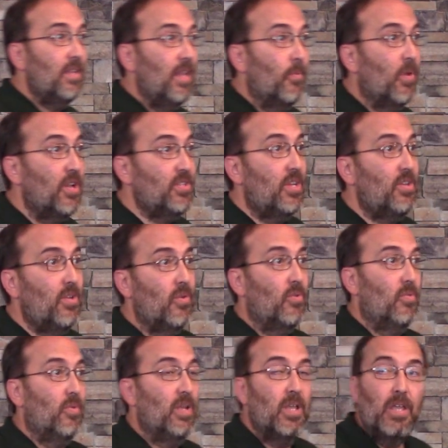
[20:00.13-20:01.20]
and what does he
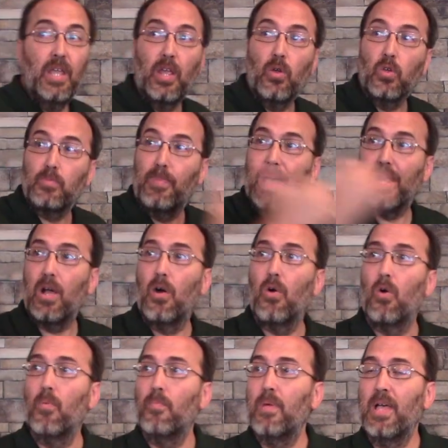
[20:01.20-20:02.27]
do? He goes back
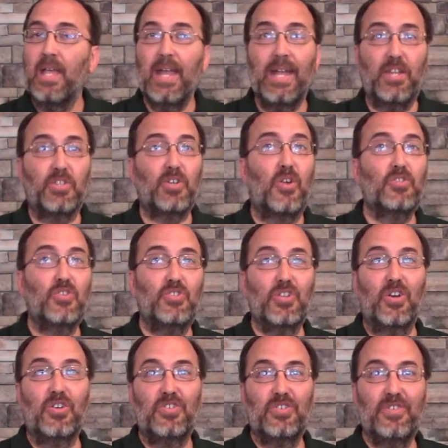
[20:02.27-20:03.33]
home, and he starts a
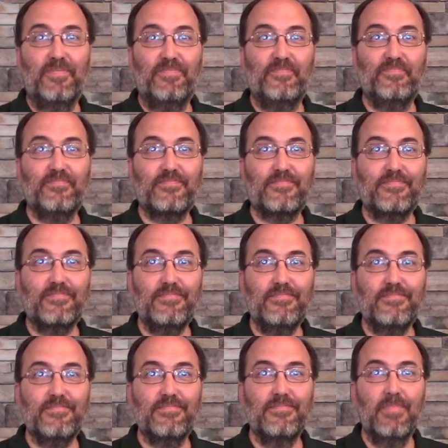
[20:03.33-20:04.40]
church.
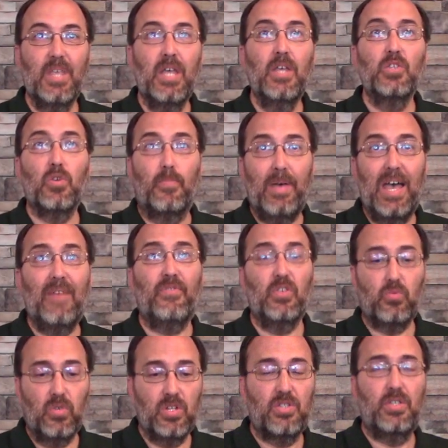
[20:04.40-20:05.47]
So
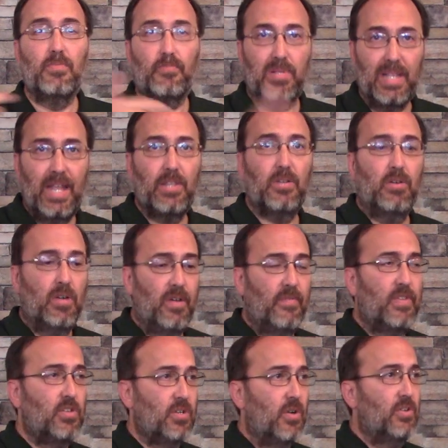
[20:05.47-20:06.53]
Epaphras was the planter
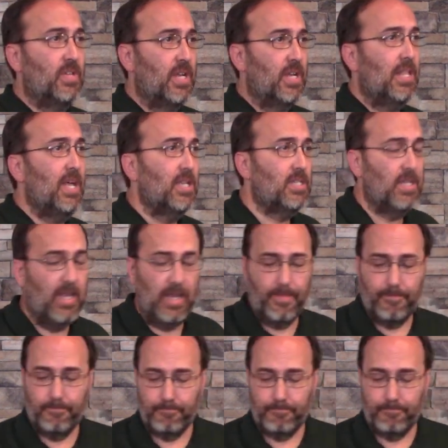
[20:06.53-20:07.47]
of the church in Colossae.